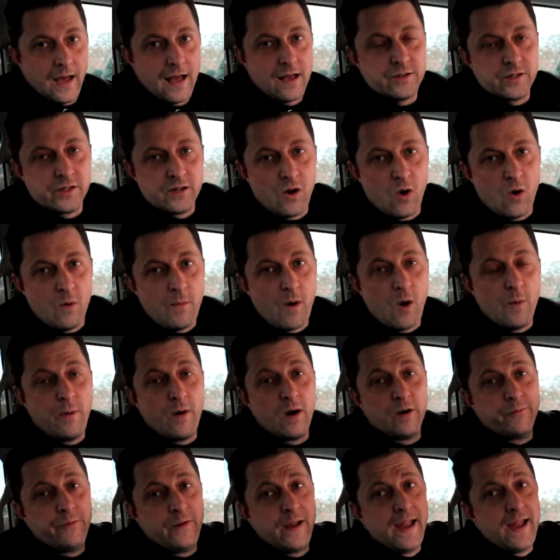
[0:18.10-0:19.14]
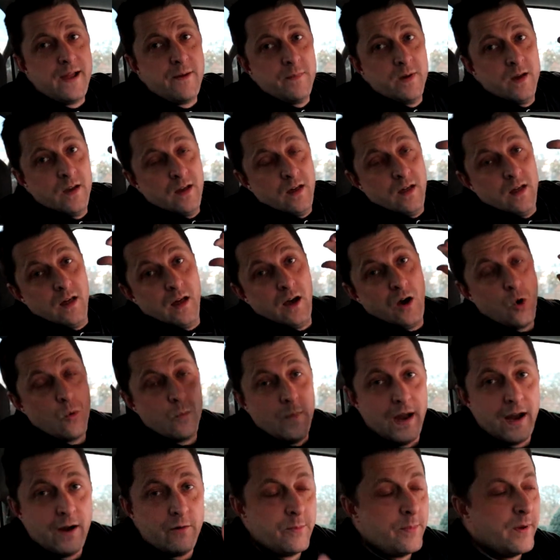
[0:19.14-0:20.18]
How's it going, Mopar fam?
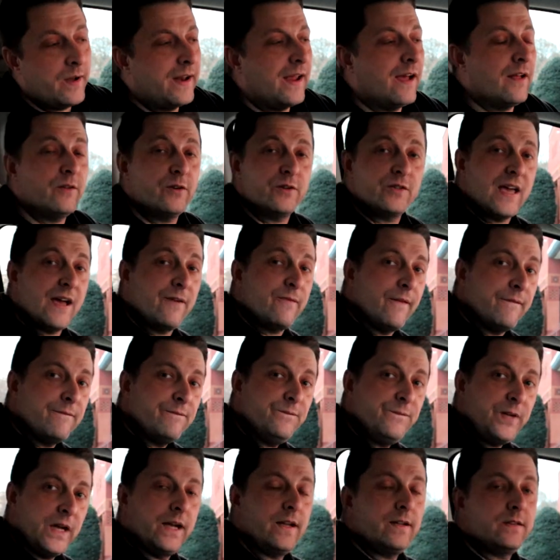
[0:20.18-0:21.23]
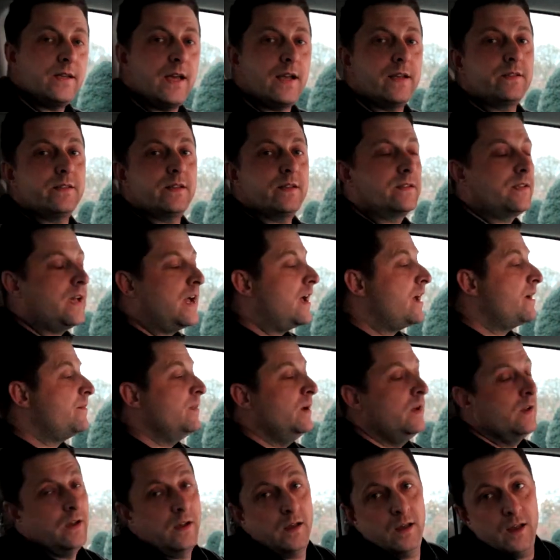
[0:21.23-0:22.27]
Hope everybody out there's having a fantastic
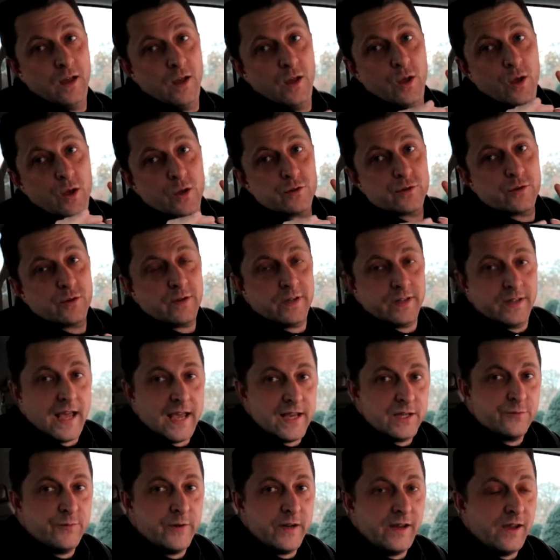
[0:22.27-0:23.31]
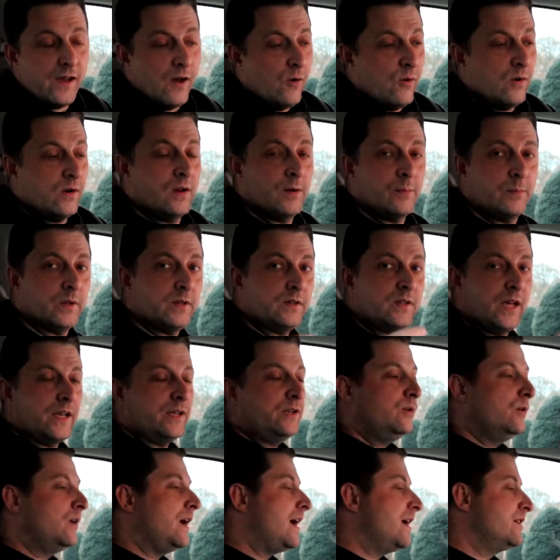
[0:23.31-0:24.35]
time. So today's video, I'll
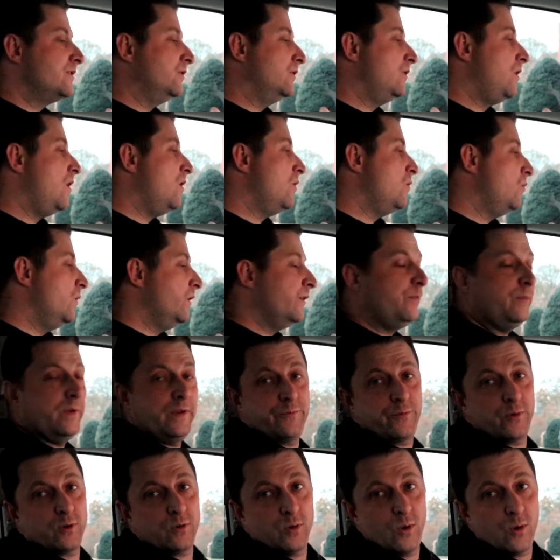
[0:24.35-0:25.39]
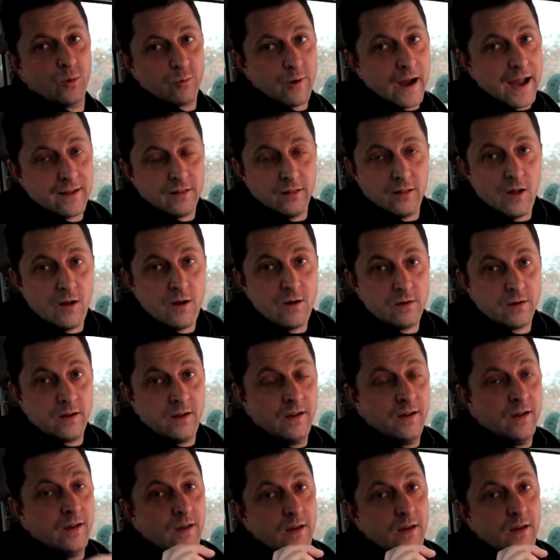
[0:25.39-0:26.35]
take you guys along with me for a little ride along